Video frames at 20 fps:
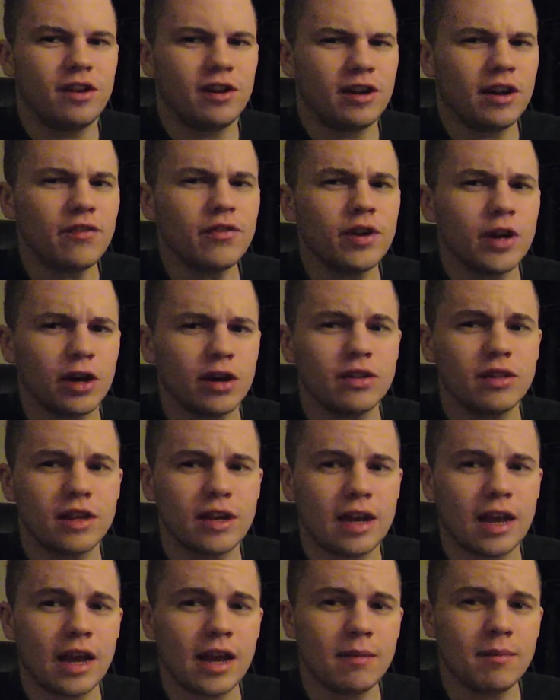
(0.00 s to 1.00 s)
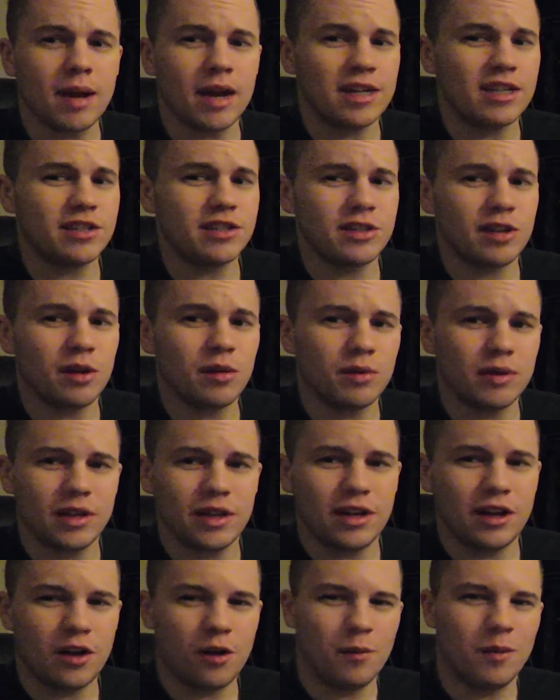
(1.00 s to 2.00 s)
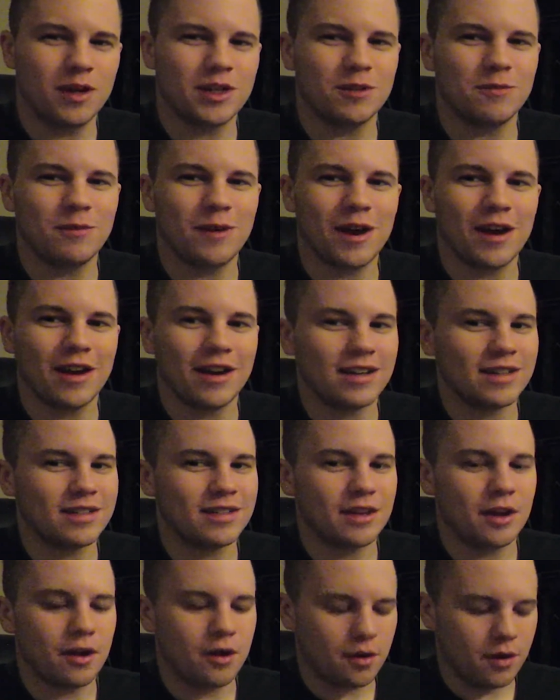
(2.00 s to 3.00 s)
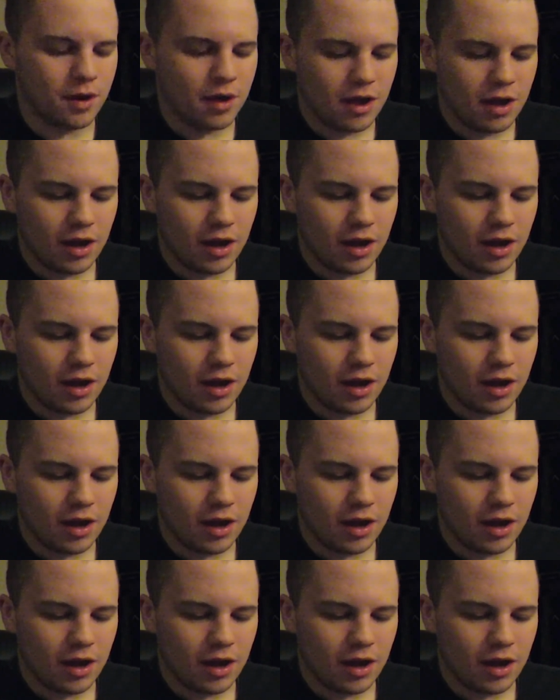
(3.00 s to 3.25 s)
definitely heard the name, I just don't really know much about it, so